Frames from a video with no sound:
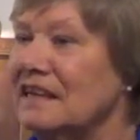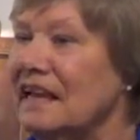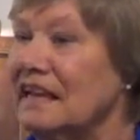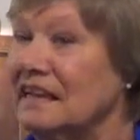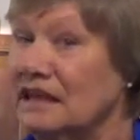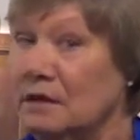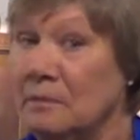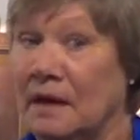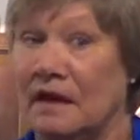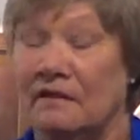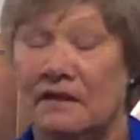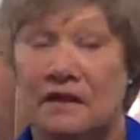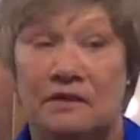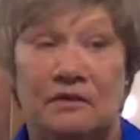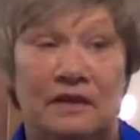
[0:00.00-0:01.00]
An email
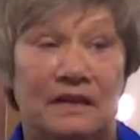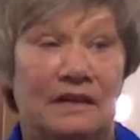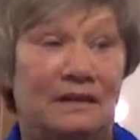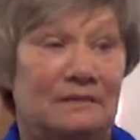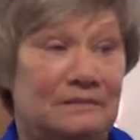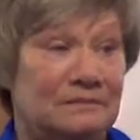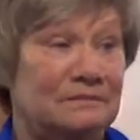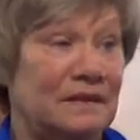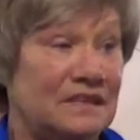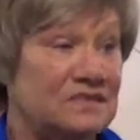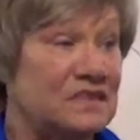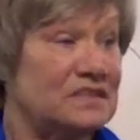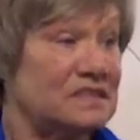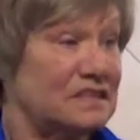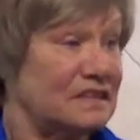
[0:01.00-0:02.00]
had already
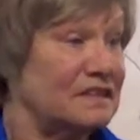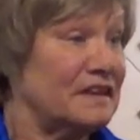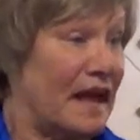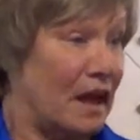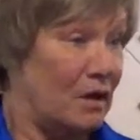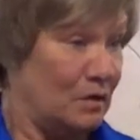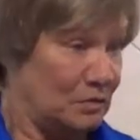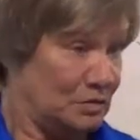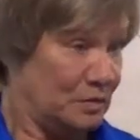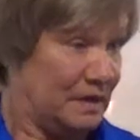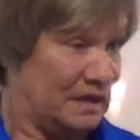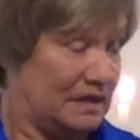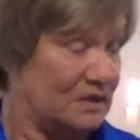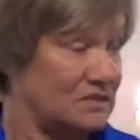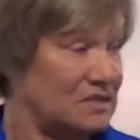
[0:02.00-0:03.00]
existed now
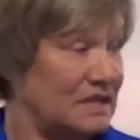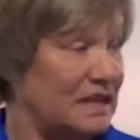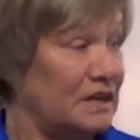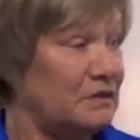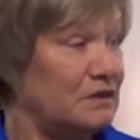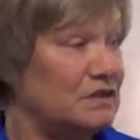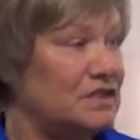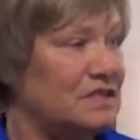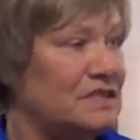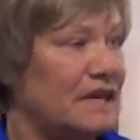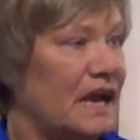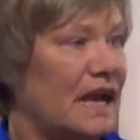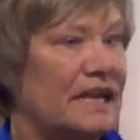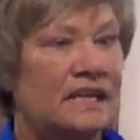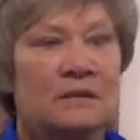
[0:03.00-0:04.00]
20 years later, and she
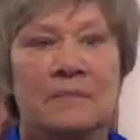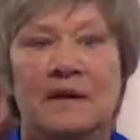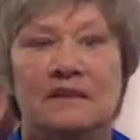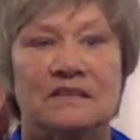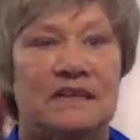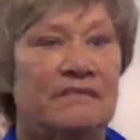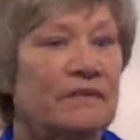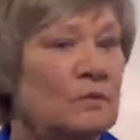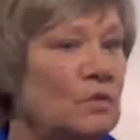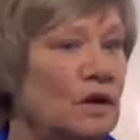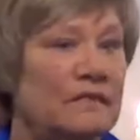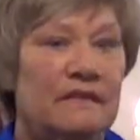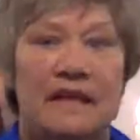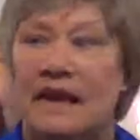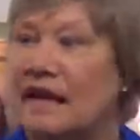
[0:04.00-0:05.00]
said, I emailed
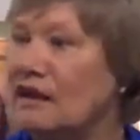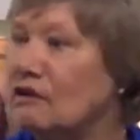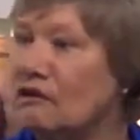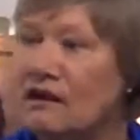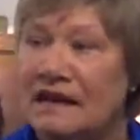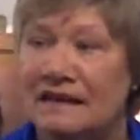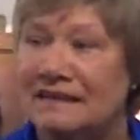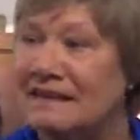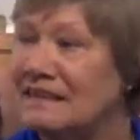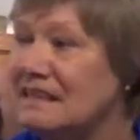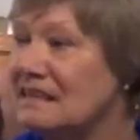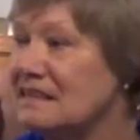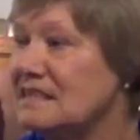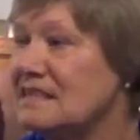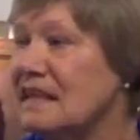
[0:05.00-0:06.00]
everyone that I could,
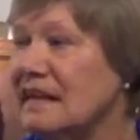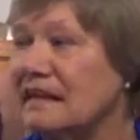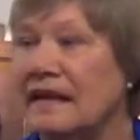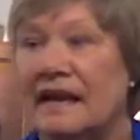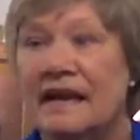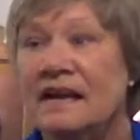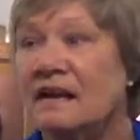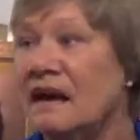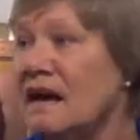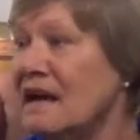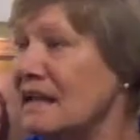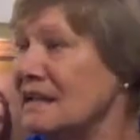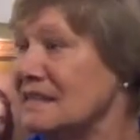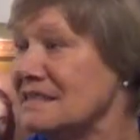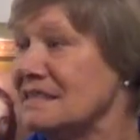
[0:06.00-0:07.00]
saying, hey
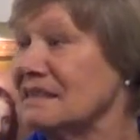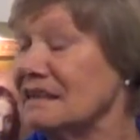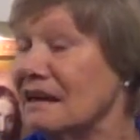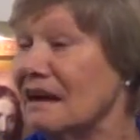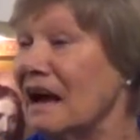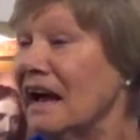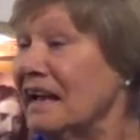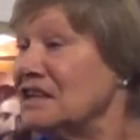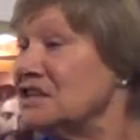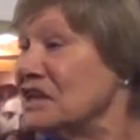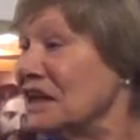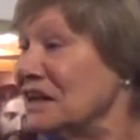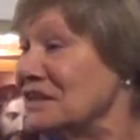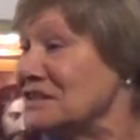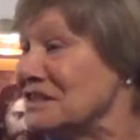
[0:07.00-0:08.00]
guys, I
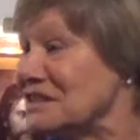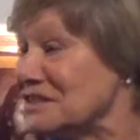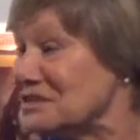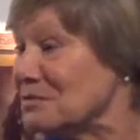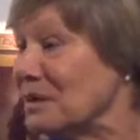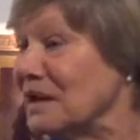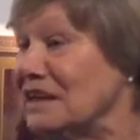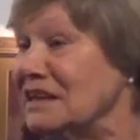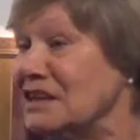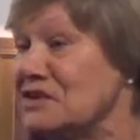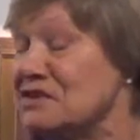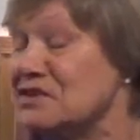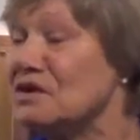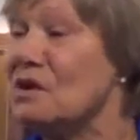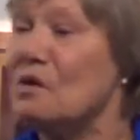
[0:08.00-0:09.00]
changed this 20
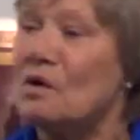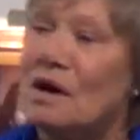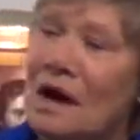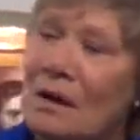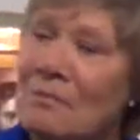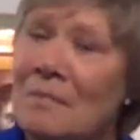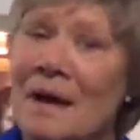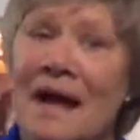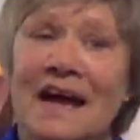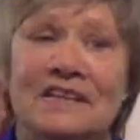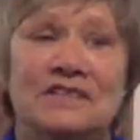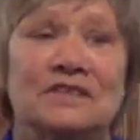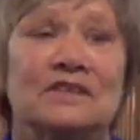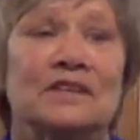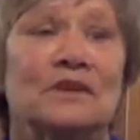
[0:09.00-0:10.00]
years ago. Come back
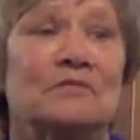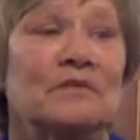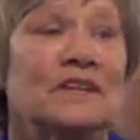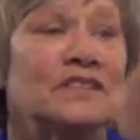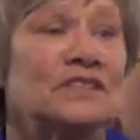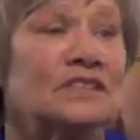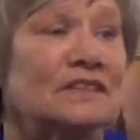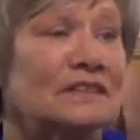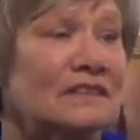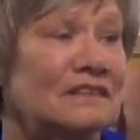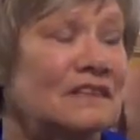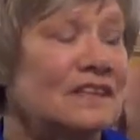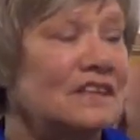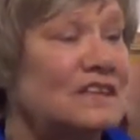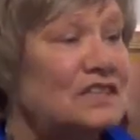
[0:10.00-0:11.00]
to the original,
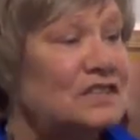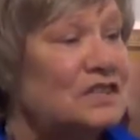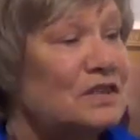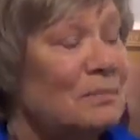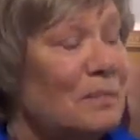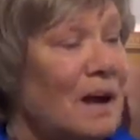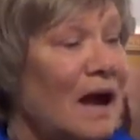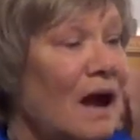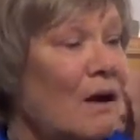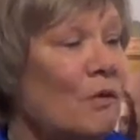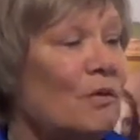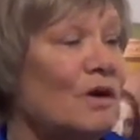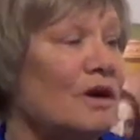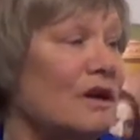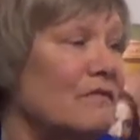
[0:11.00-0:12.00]
to the
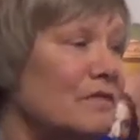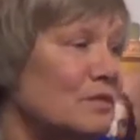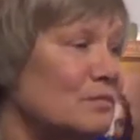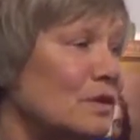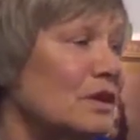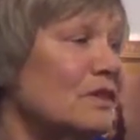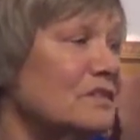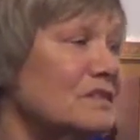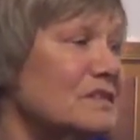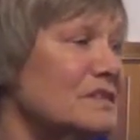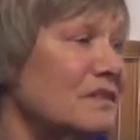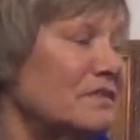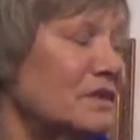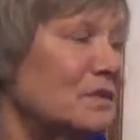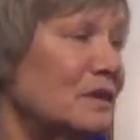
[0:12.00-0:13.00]
power of the words
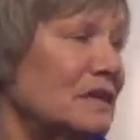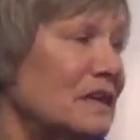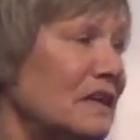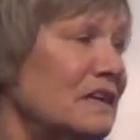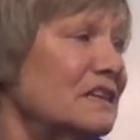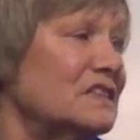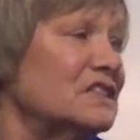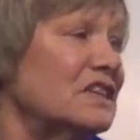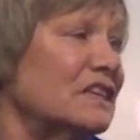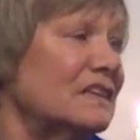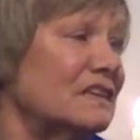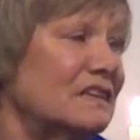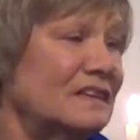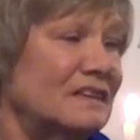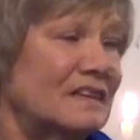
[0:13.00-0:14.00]
of
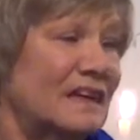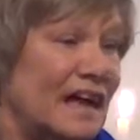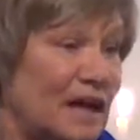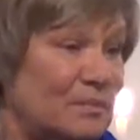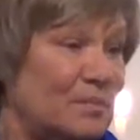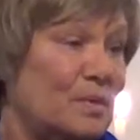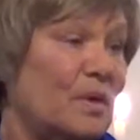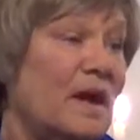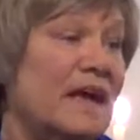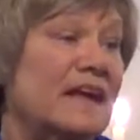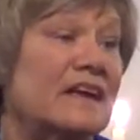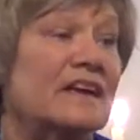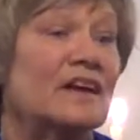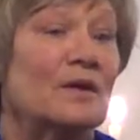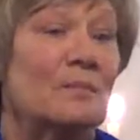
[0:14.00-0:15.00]
Yoganandaji, and
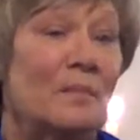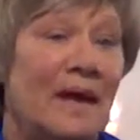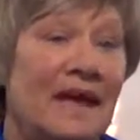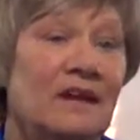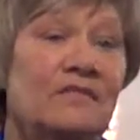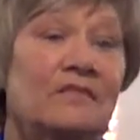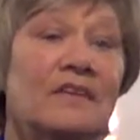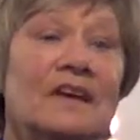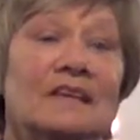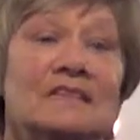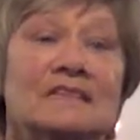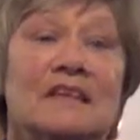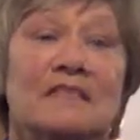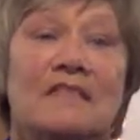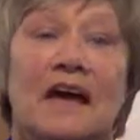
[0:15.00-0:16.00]
pray,
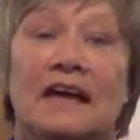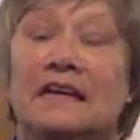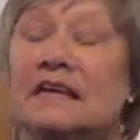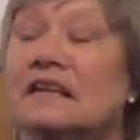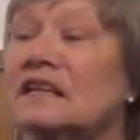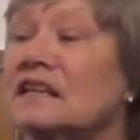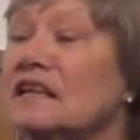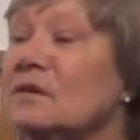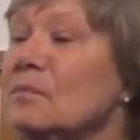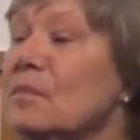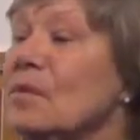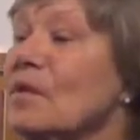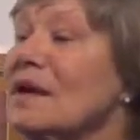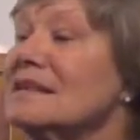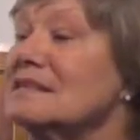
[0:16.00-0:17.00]
manifest thy healing
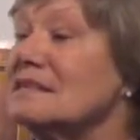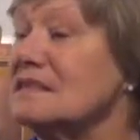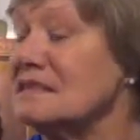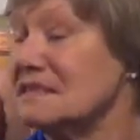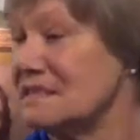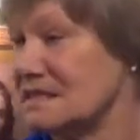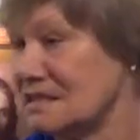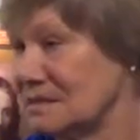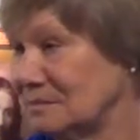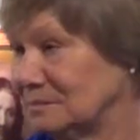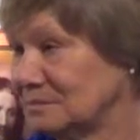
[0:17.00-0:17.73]
presence.